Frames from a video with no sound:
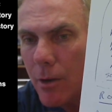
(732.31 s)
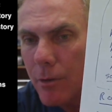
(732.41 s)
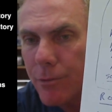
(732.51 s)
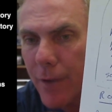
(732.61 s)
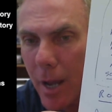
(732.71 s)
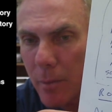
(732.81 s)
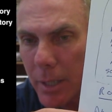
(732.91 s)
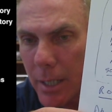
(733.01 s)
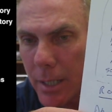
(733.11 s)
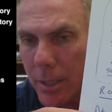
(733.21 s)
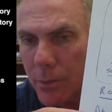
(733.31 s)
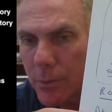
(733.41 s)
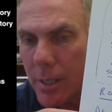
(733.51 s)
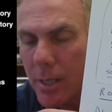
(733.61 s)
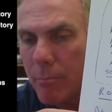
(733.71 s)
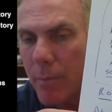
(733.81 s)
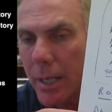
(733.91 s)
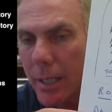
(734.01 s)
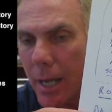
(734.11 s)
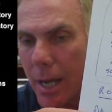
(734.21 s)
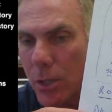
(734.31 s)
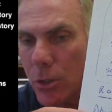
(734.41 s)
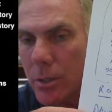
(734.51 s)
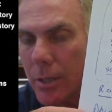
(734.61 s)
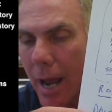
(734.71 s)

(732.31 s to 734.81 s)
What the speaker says: family history, medications,